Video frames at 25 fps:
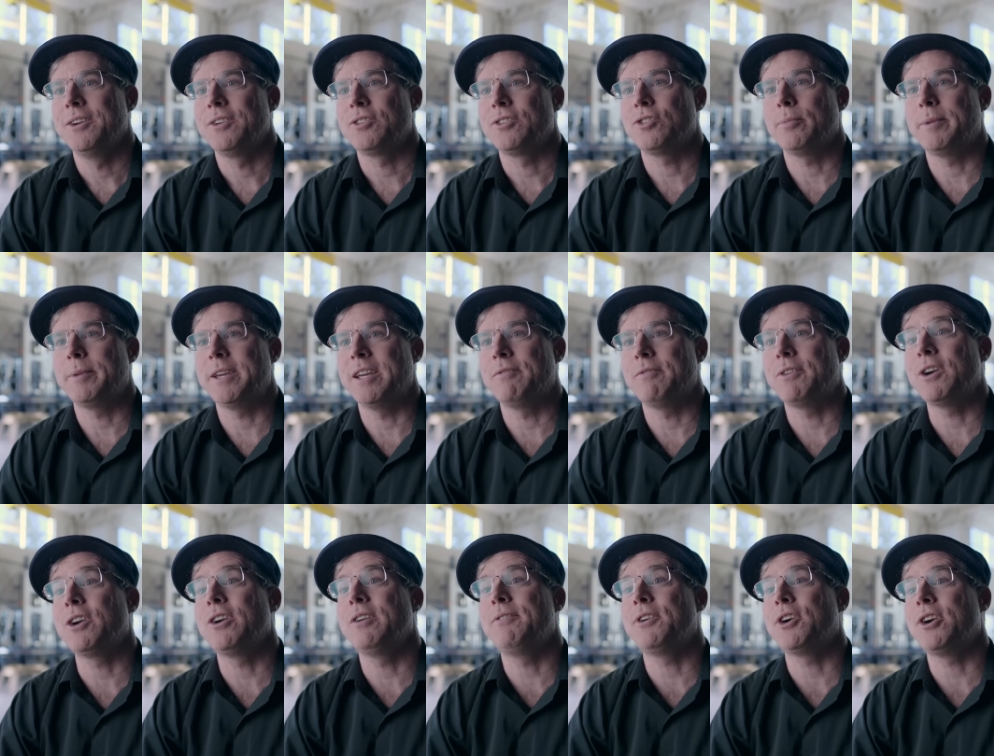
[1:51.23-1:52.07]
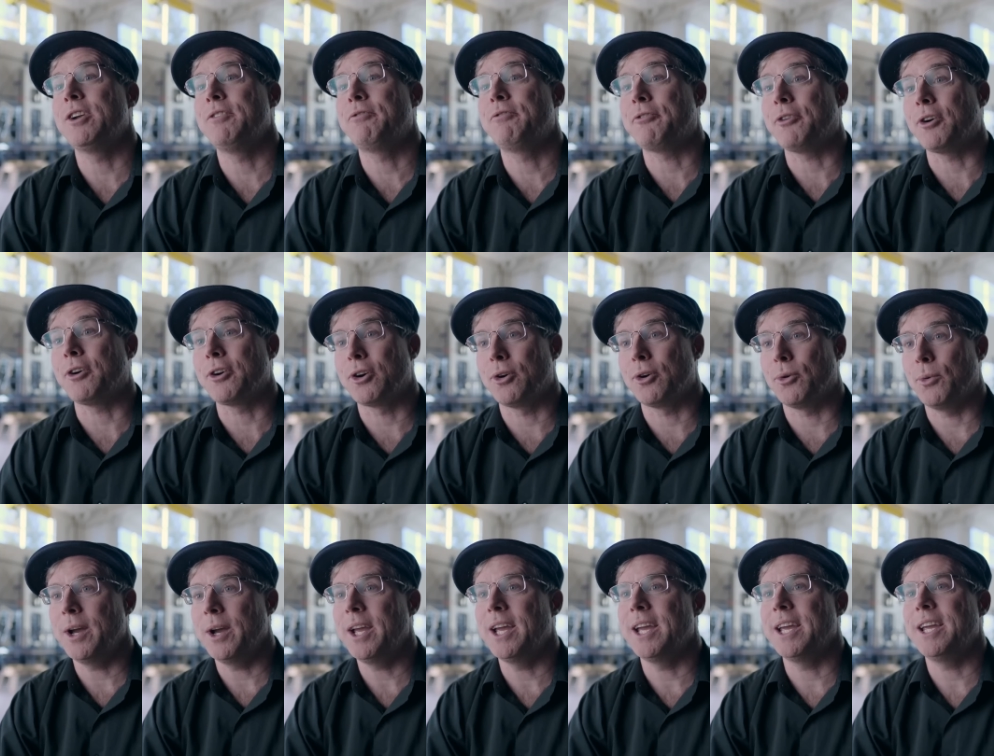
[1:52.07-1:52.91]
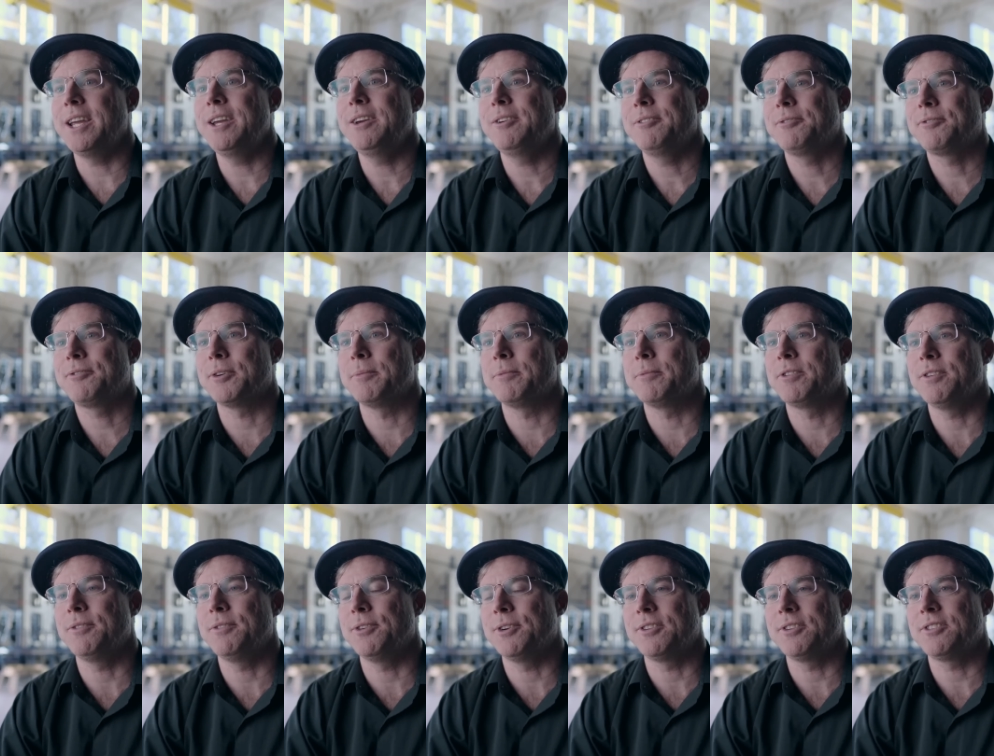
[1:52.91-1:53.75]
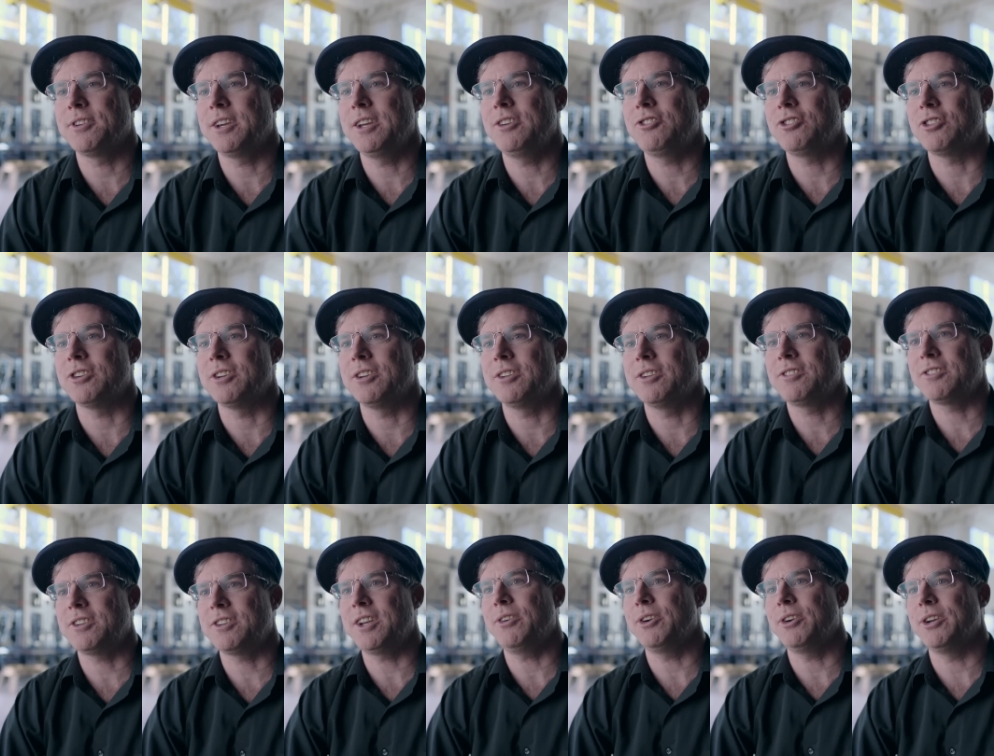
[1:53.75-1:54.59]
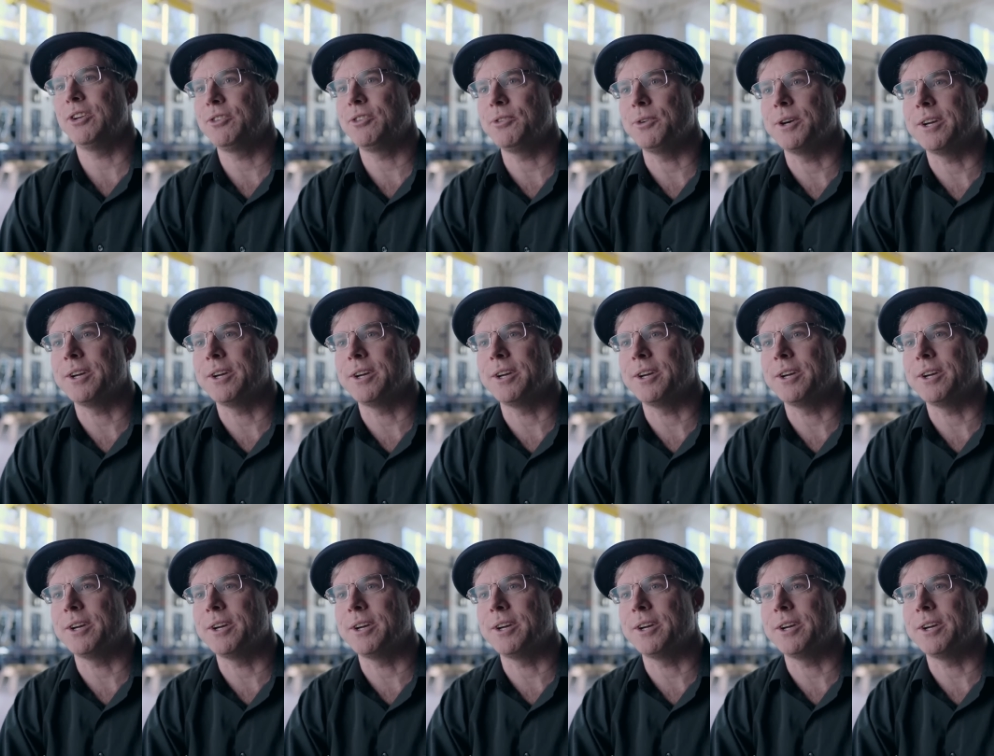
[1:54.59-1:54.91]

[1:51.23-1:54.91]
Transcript: So being very, very far away from civilization is scary to